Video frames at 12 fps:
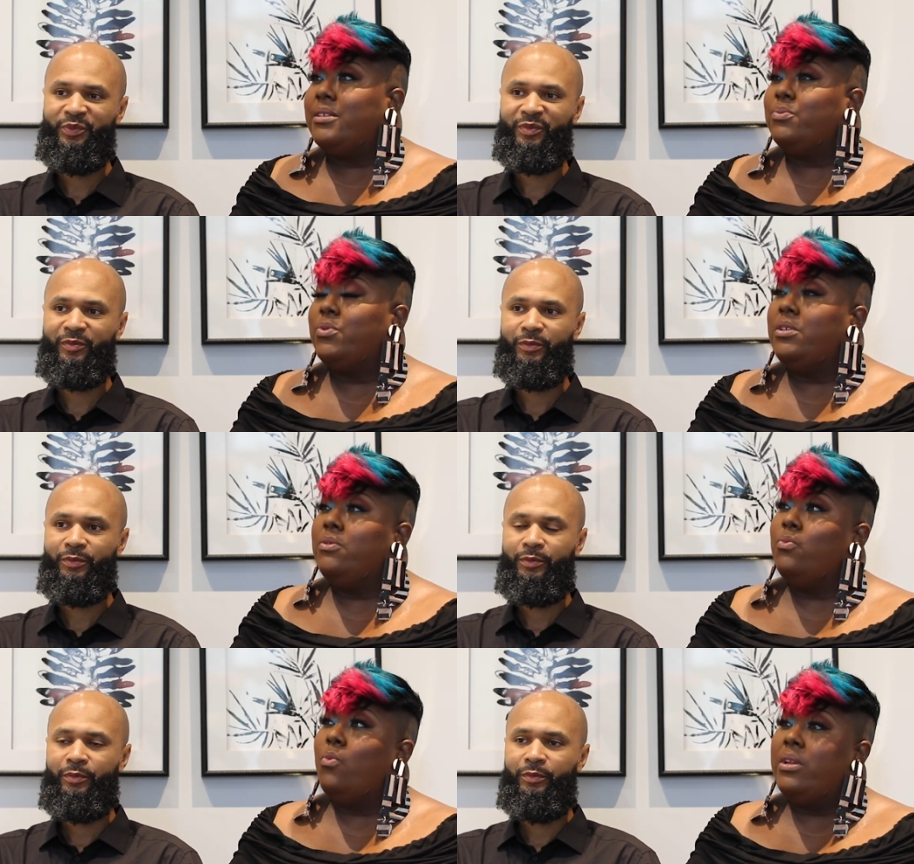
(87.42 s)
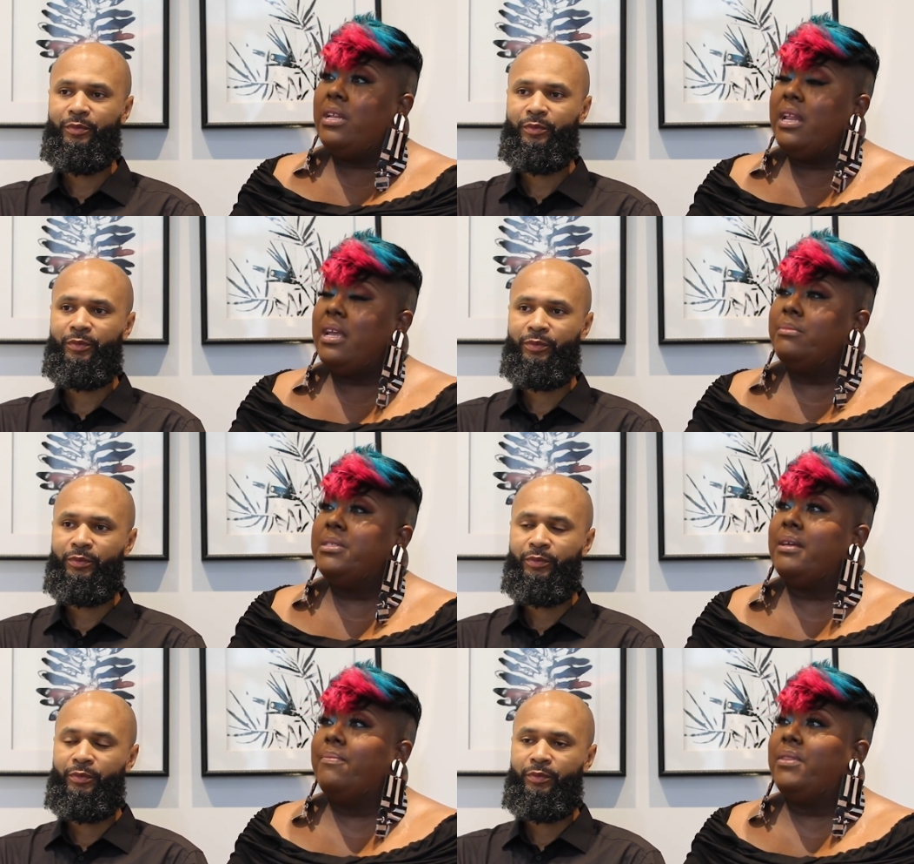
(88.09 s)
Speaker 1: as when you want to
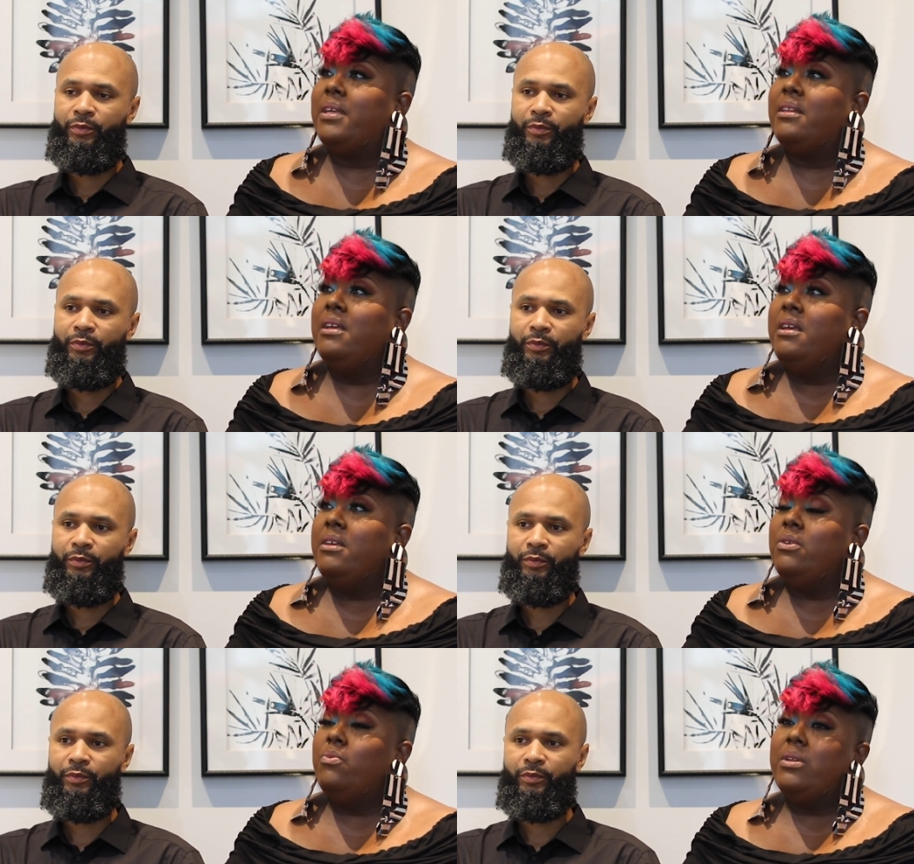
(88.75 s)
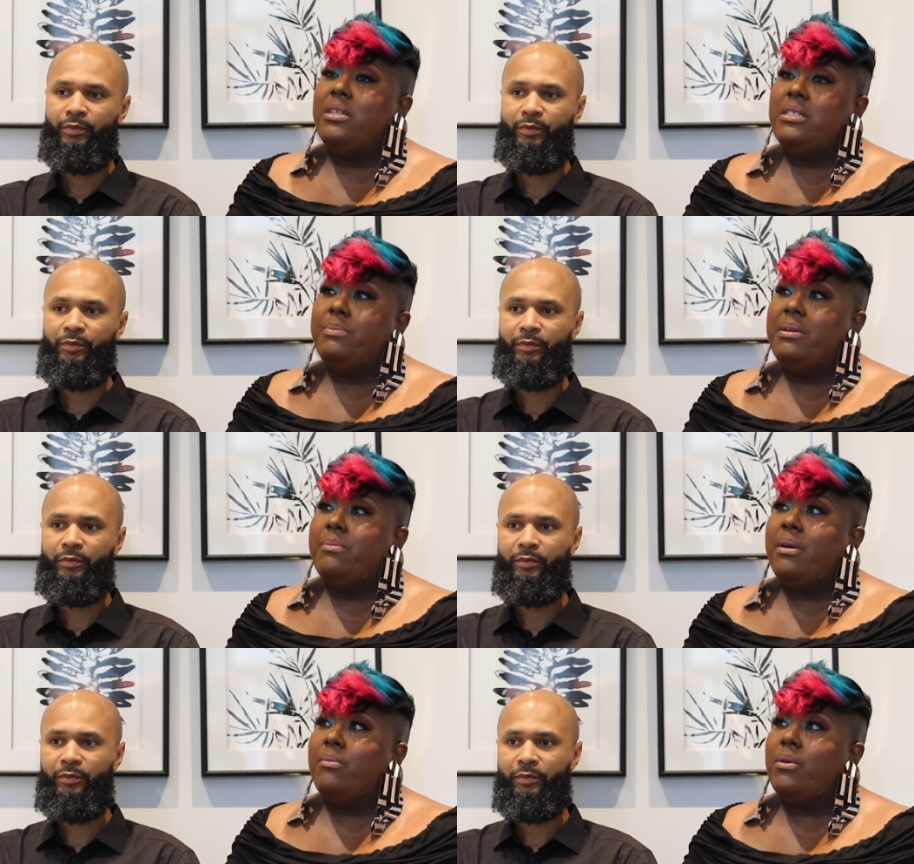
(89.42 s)
name something, you want it to
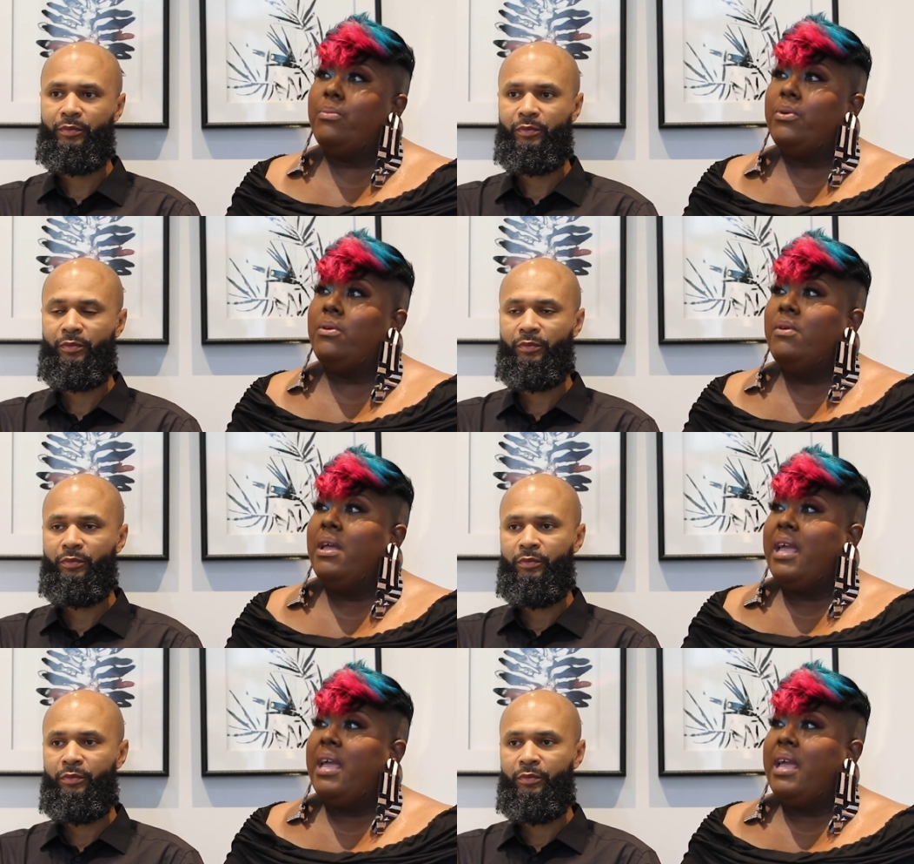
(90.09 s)
be memorable,